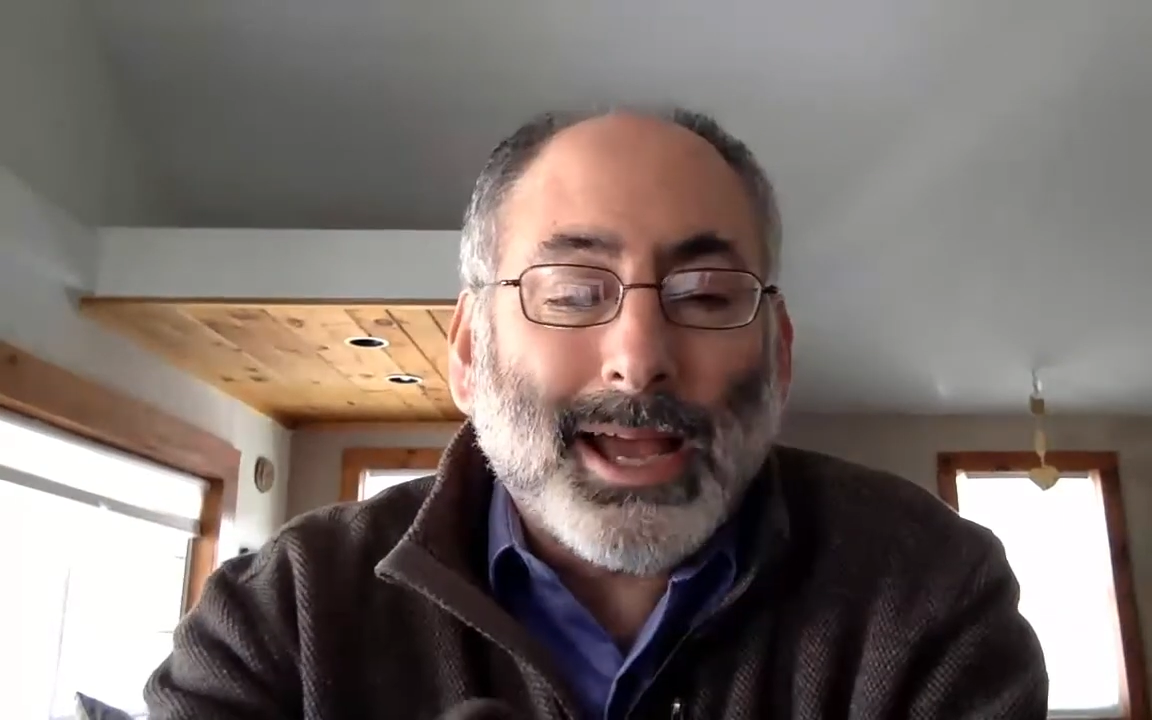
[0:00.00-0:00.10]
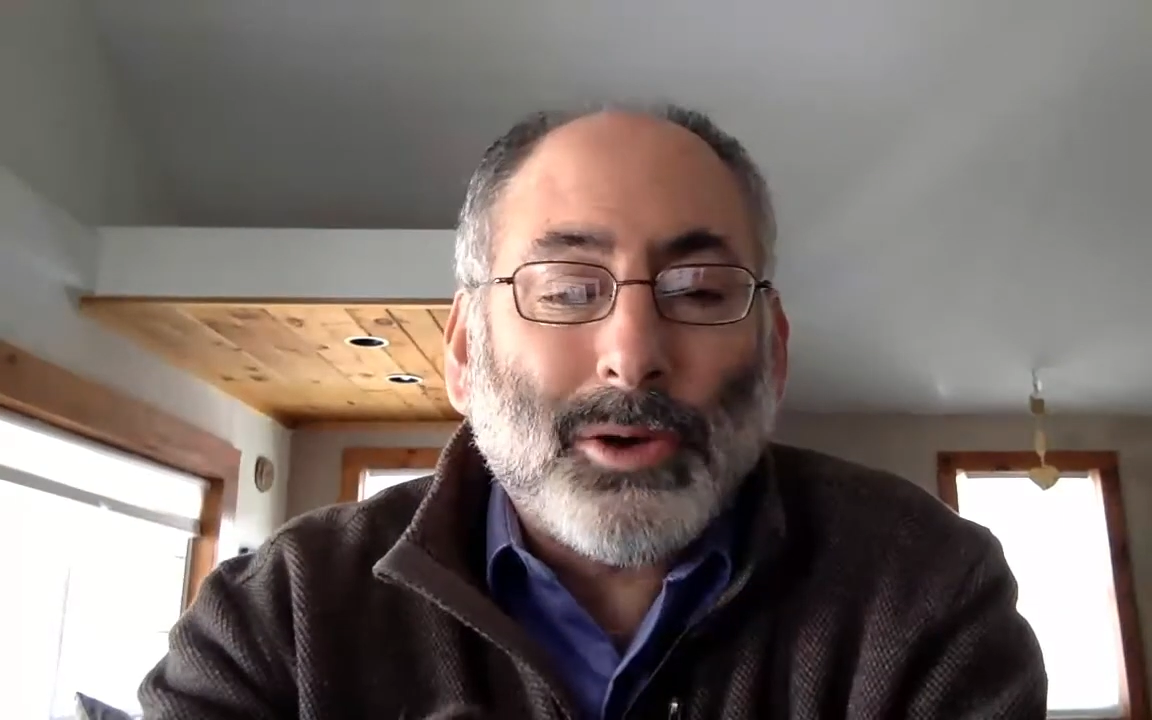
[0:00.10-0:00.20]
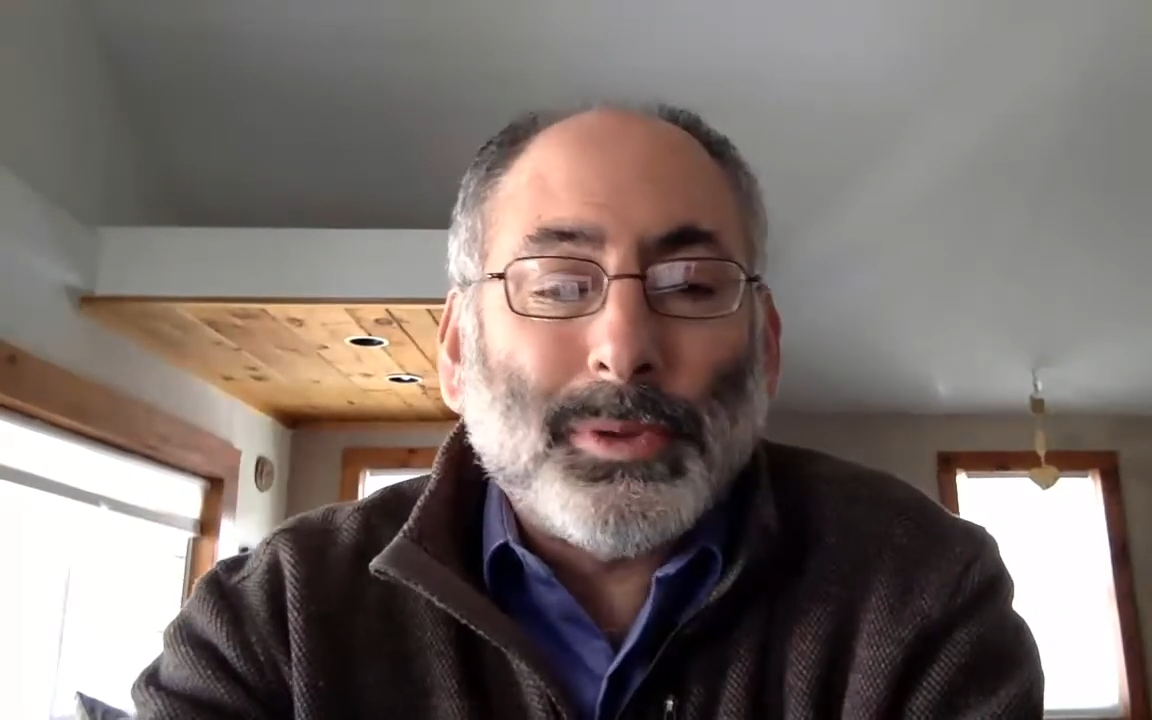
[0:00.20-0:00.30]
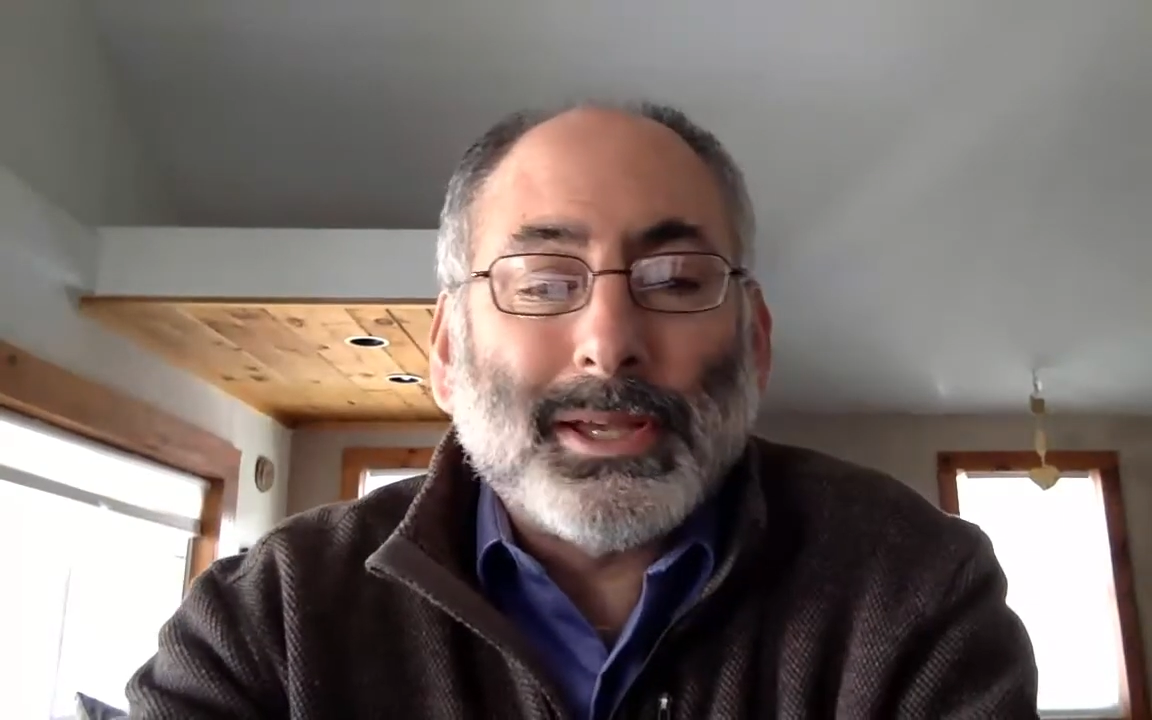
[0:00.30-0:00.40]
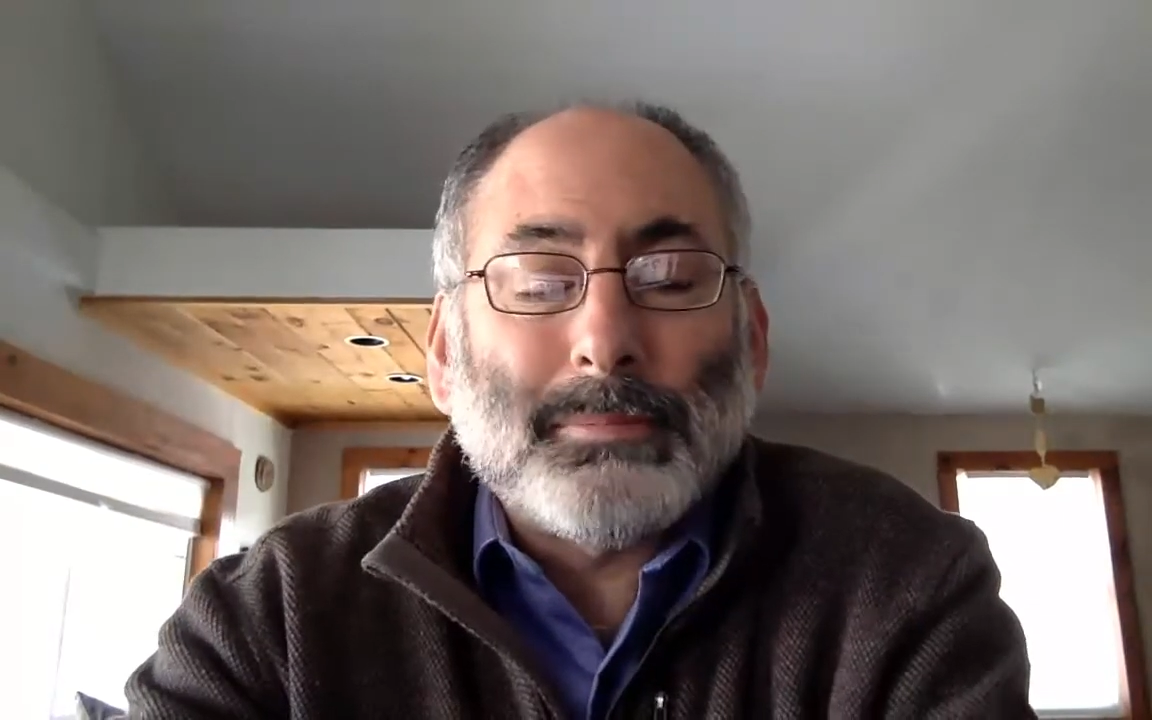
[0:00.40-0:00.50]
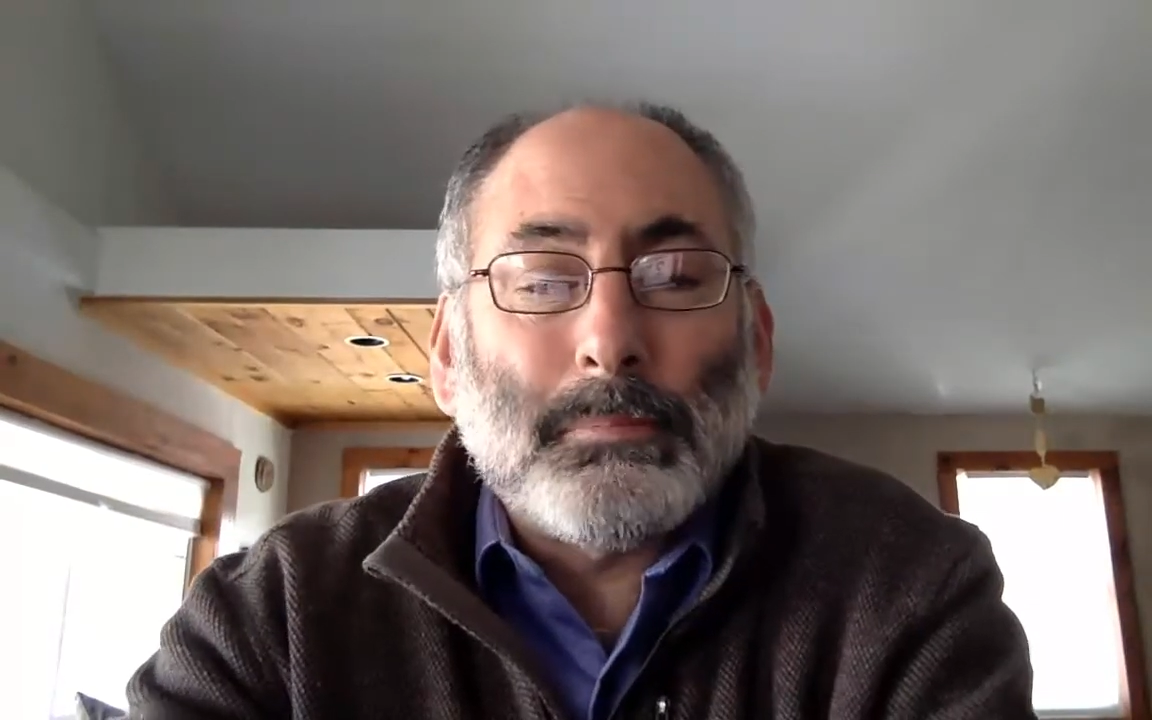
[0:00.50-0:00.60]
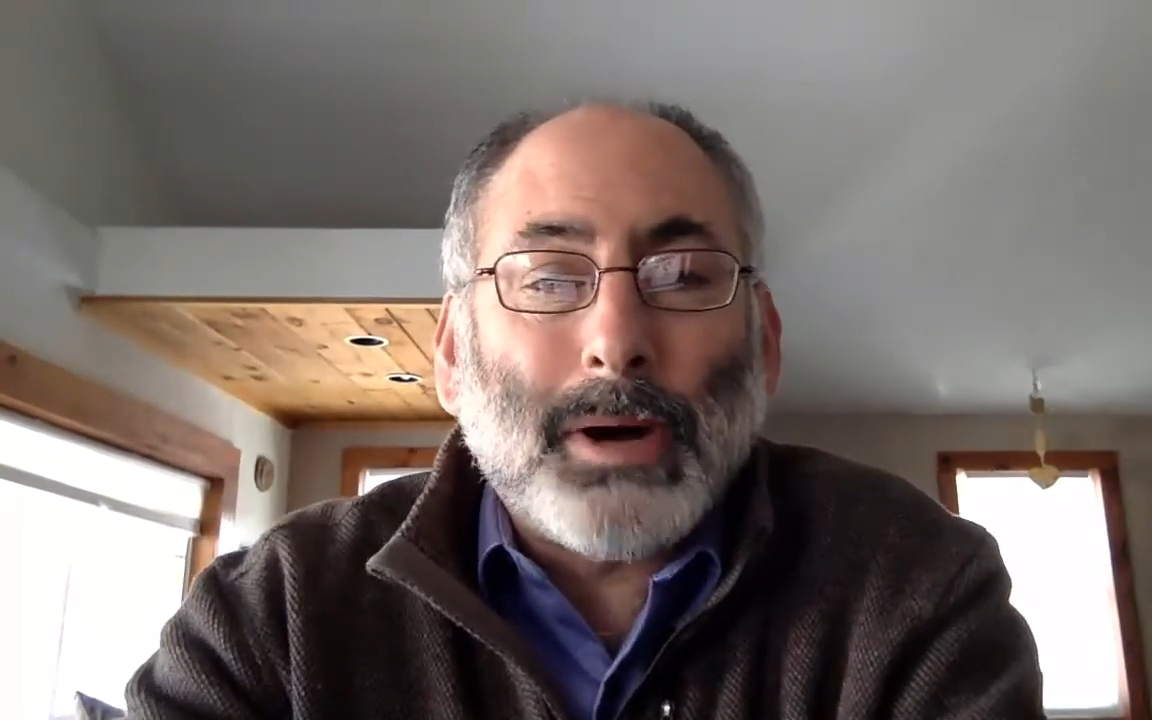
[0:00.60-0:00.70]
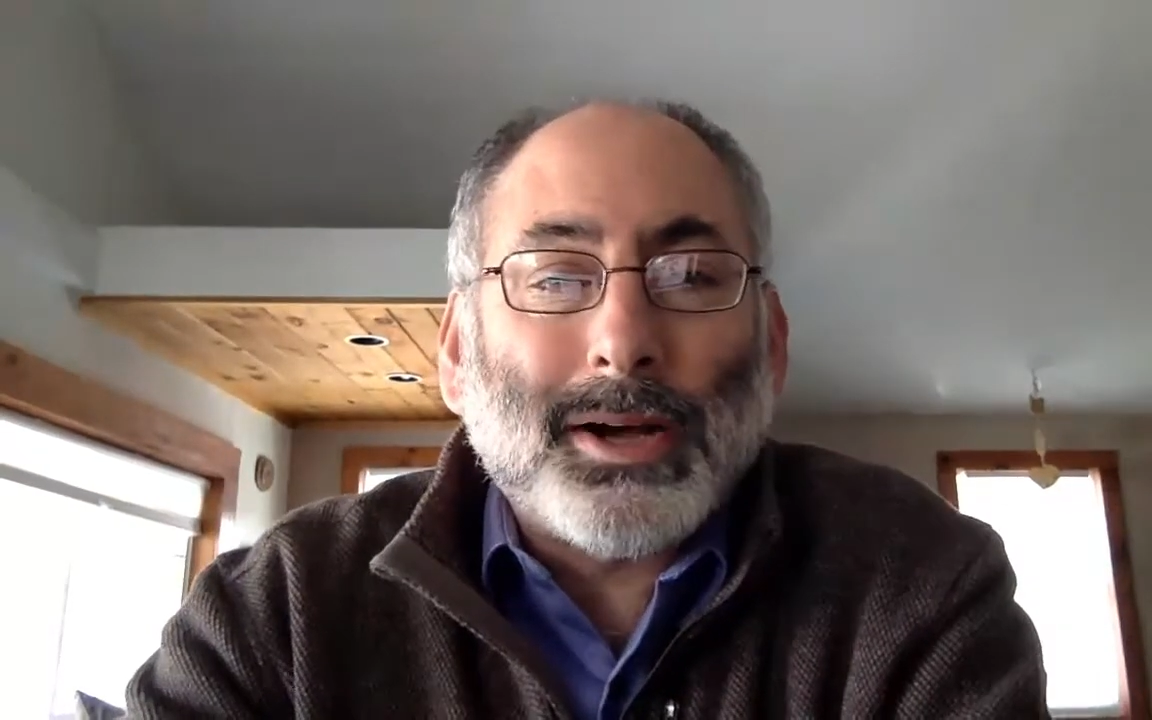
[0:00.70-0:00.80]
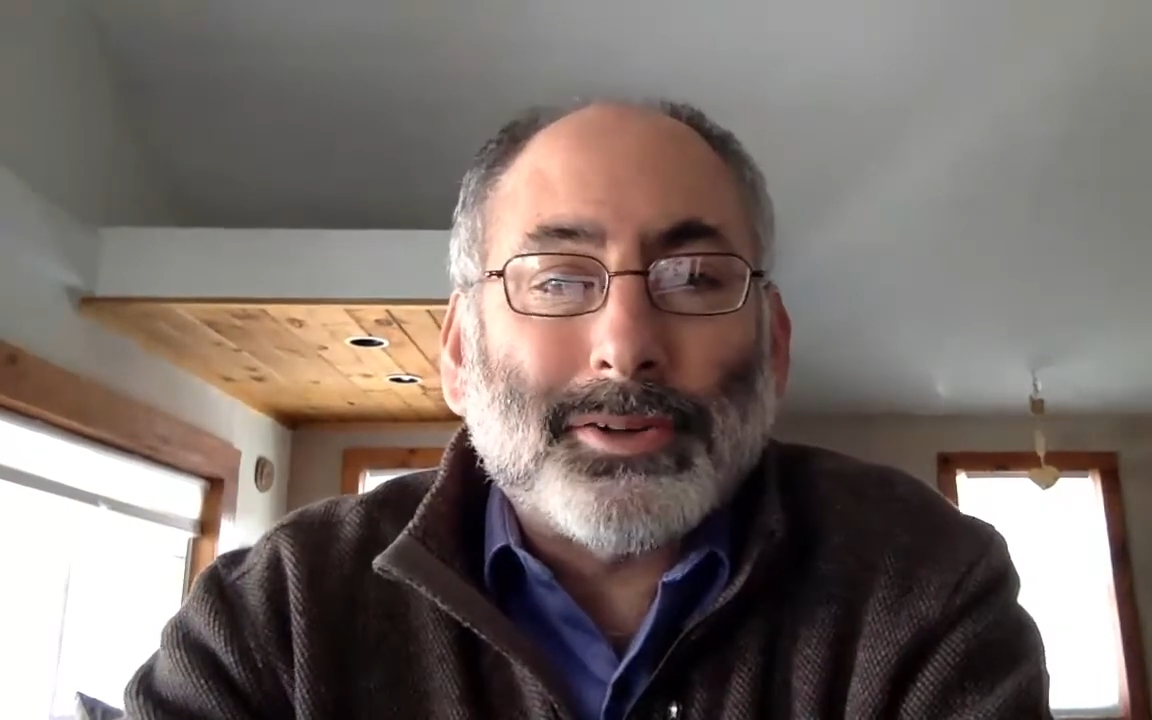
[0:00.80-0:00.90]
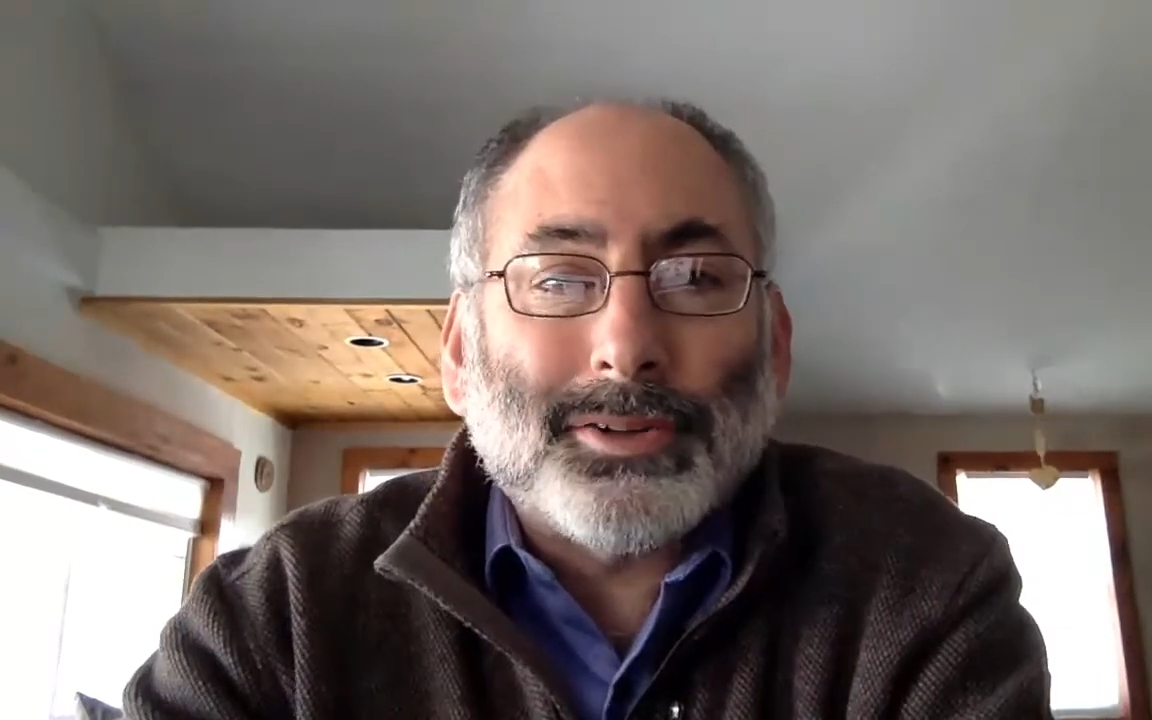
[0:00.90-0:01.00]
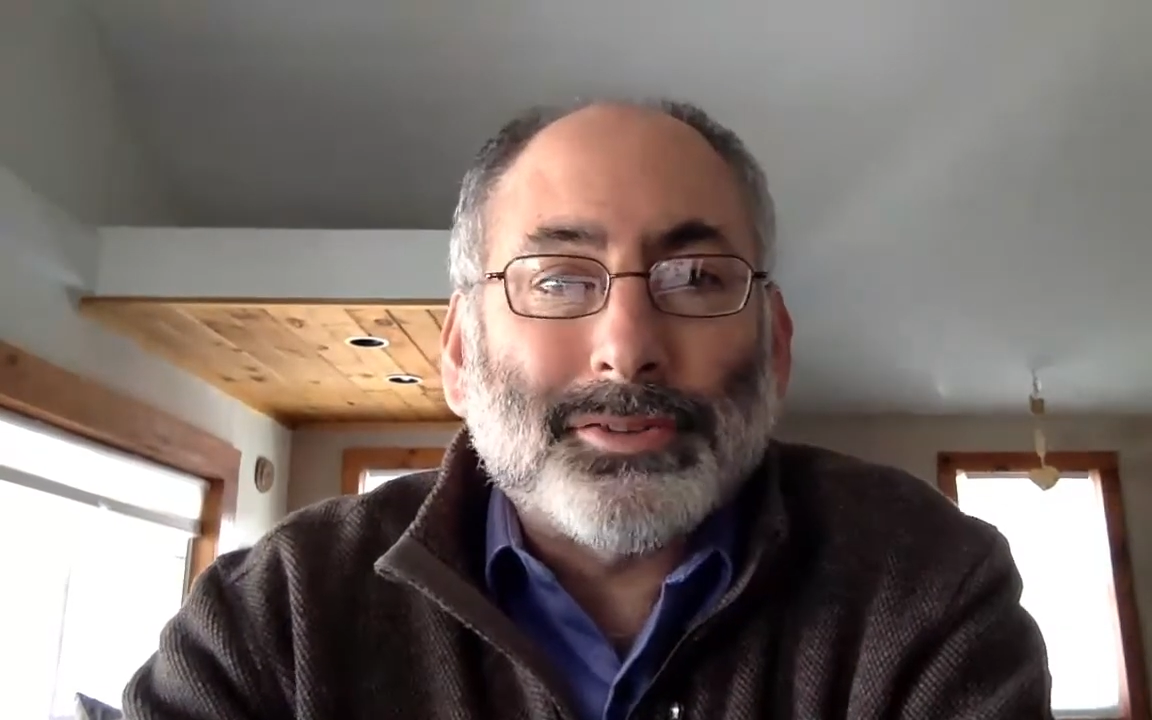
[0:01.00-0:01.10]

how we can model